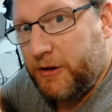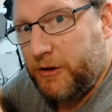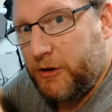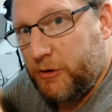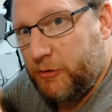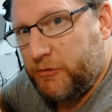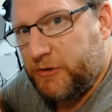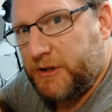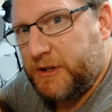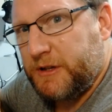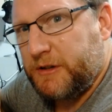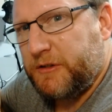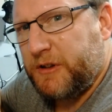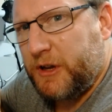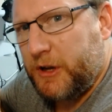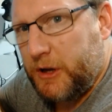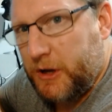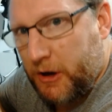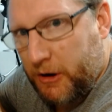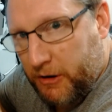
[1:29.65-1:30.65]
Use it as
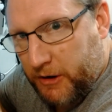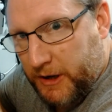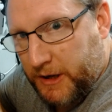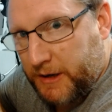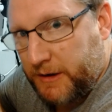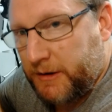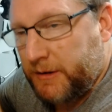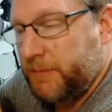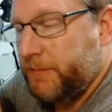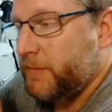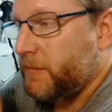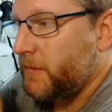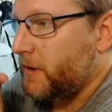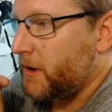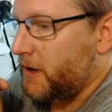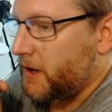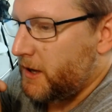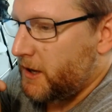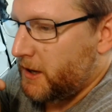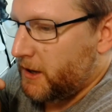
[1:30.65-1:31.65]
a guide,
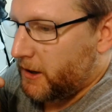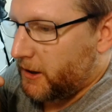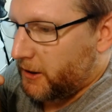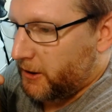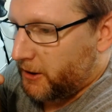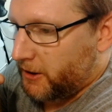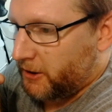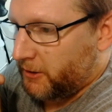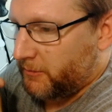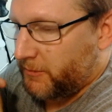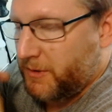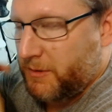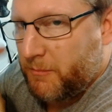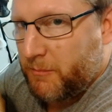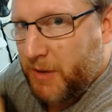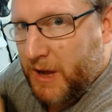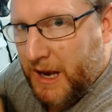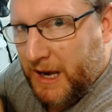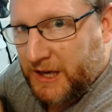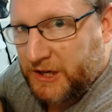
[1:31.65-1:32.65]

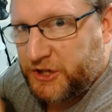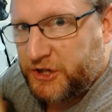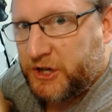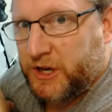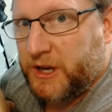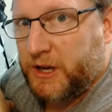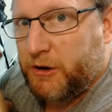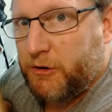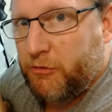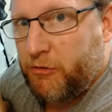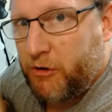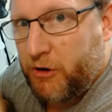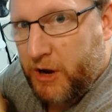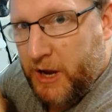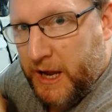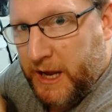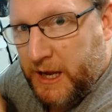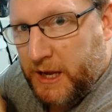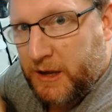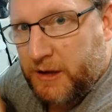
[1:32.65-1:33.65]
embellish it,
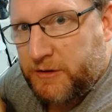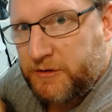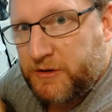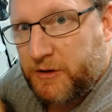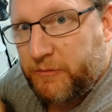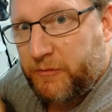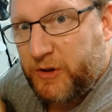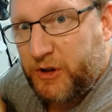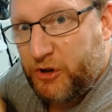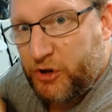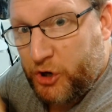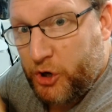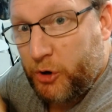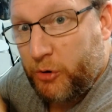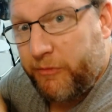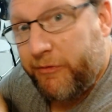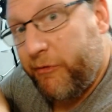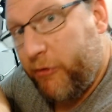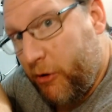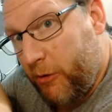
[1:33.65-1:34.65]
create something
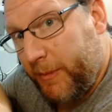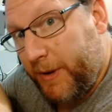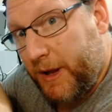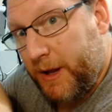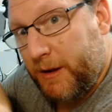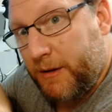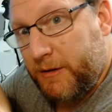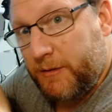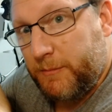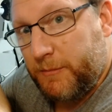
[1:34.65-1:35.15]
new from it.